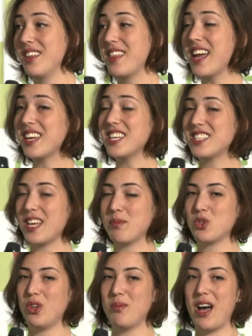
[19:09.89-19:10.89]
That
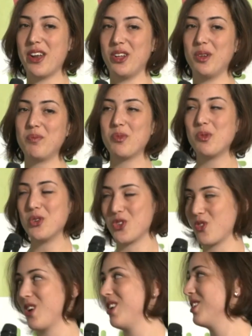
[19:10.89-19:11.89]
conceptual model
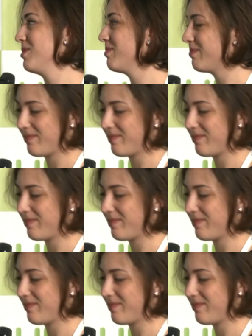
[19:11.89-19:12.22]
was wrong.